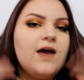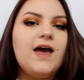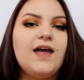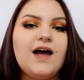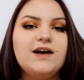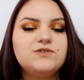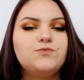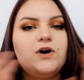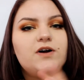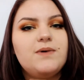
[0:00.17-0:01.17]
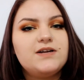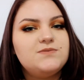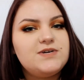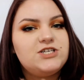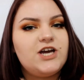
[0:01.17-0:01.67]
Hey guys, and welcome back to
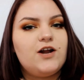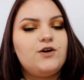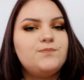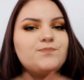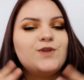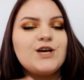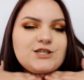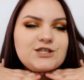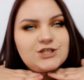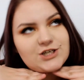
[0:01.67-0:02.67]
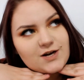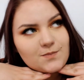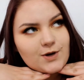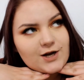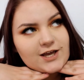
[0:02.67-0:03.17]
my channel. It's Jada
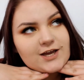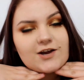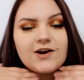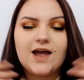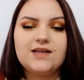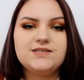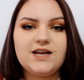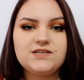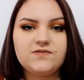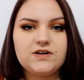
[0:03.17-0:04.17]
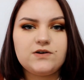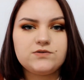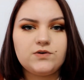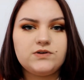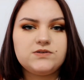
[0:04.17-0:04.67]
Bug here, and today's video is
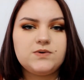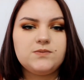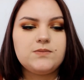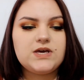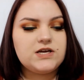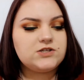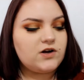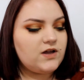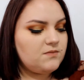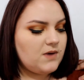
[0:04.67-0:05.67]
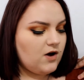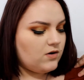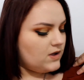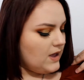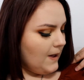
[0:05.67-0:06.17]
going to be me talking about
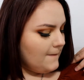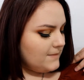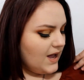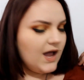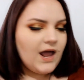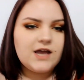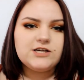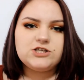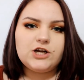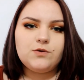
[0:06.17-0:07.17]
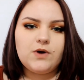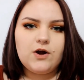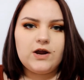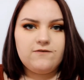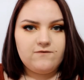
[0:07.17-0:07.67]
my
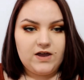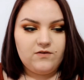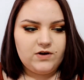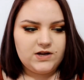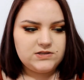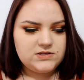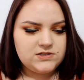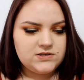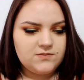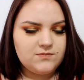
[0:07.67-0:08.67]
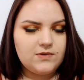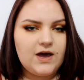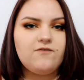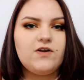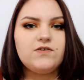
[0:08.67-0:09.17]
January favorites.
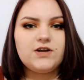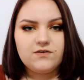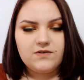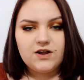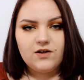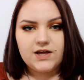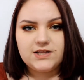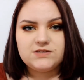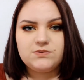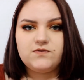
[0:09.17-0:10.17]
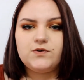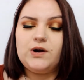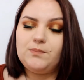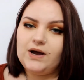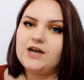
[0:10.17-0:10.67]
I've never done a video like this
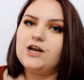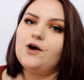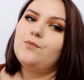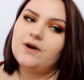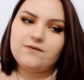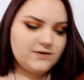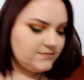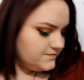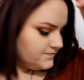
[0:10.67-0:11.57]
before, but you know, whatever.